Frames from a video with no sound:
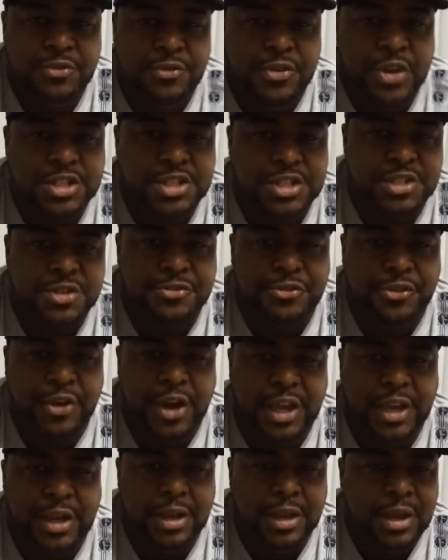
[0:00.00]
division to
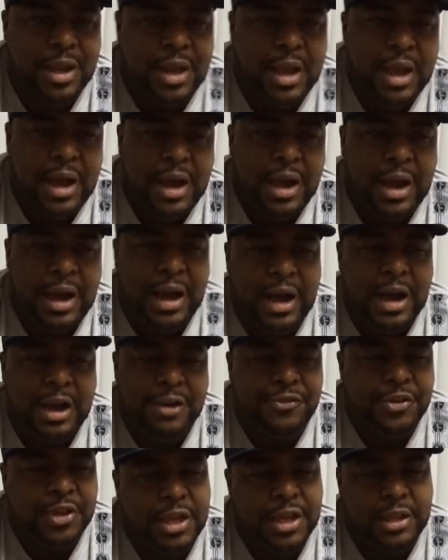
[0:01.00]
fight. I
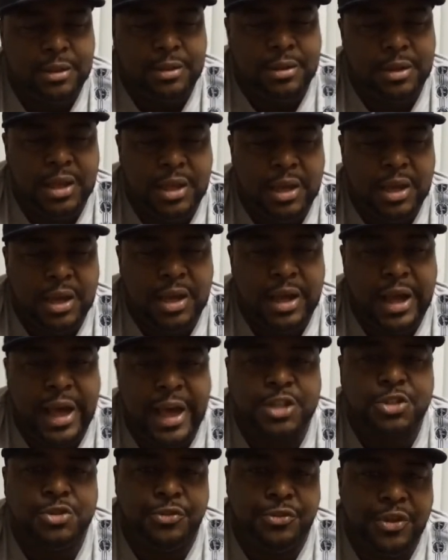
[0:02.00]
forget the
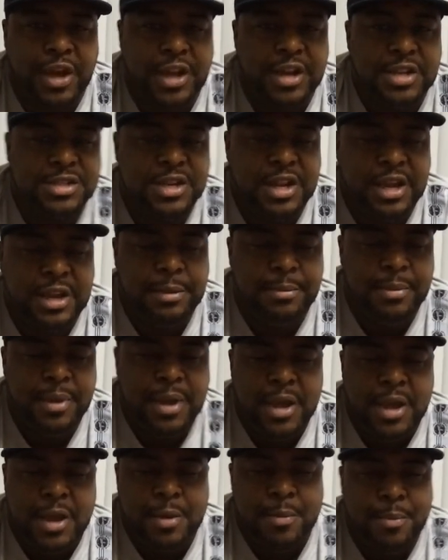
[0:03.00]
actual fighter's name,
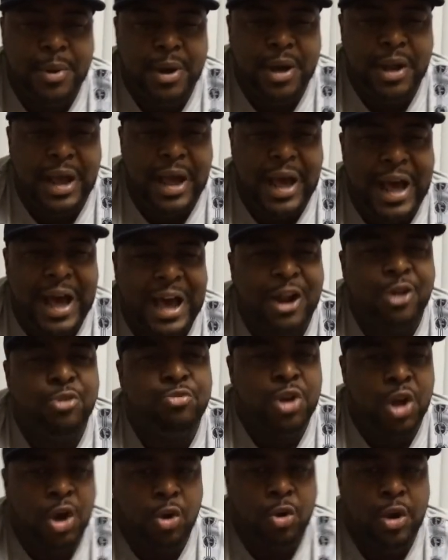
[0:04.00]
but I
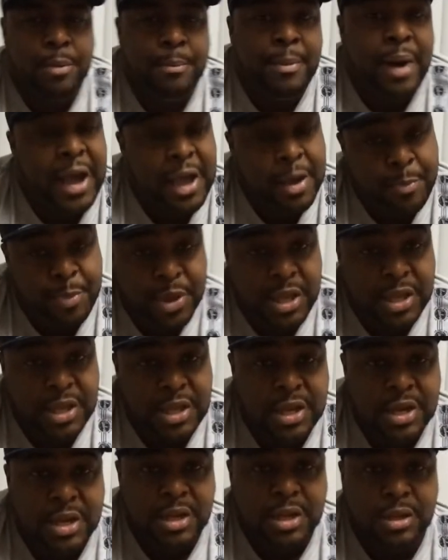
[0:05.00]
don't know. In my
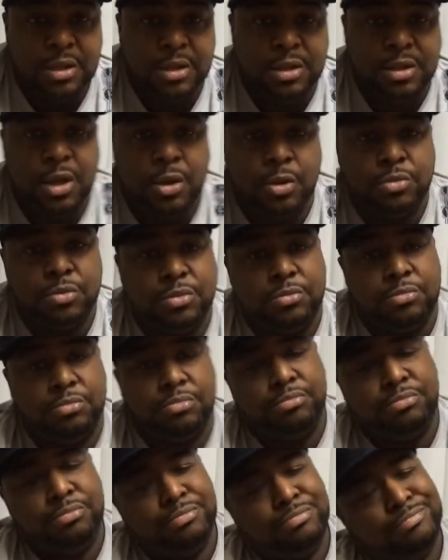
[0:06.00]
opinion,
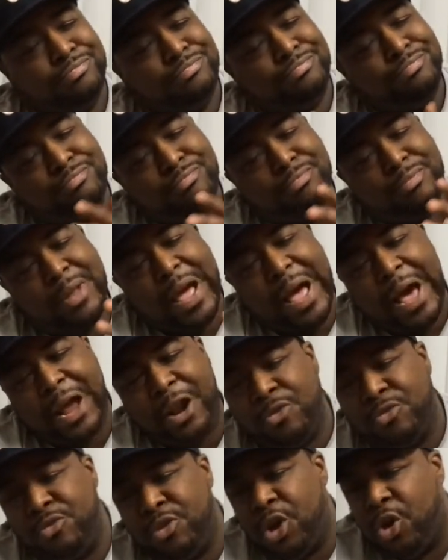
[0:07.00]
I
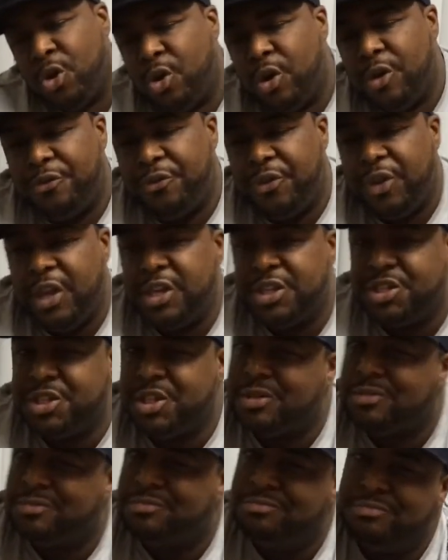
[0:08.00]
don't know if he should